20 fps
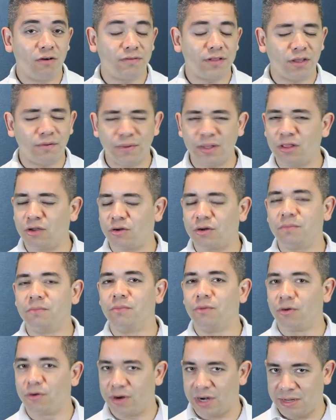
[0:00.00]
Hopefully we
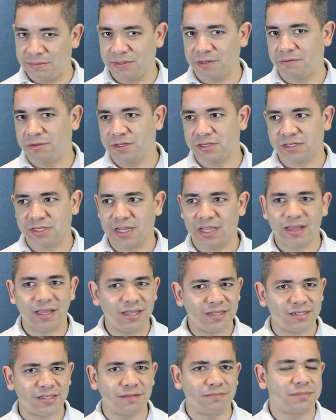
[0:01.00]
learn more at MWC, at
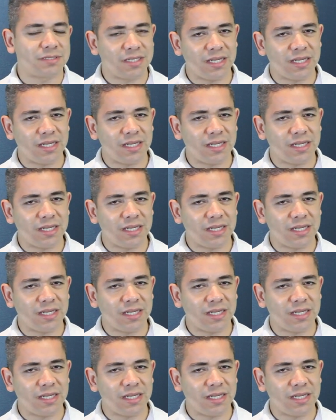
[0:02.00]
least some